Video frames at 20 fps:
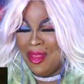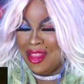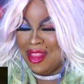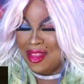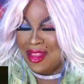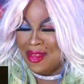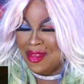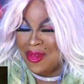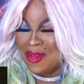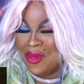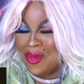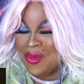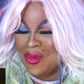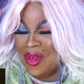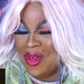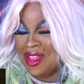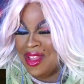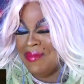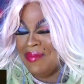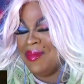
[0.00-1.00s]
you
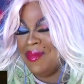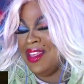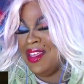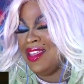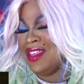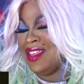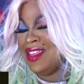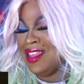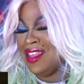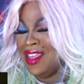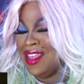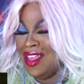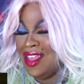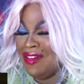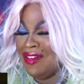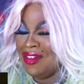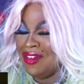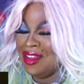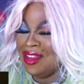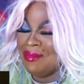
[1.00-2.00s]
would be
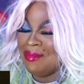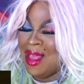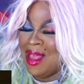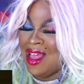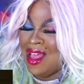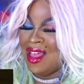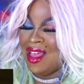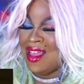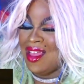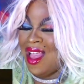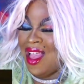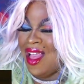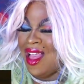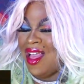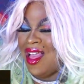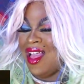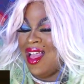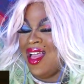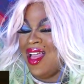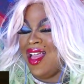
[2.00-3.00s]
here in my
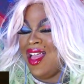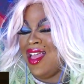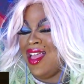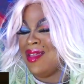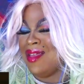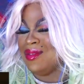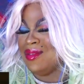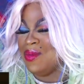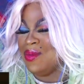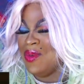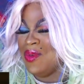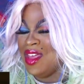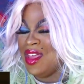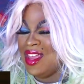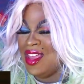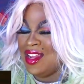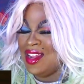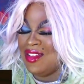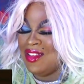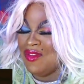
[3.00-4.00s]
arms.
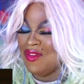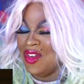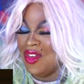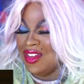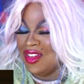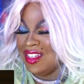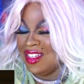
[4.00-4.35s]
Waiting for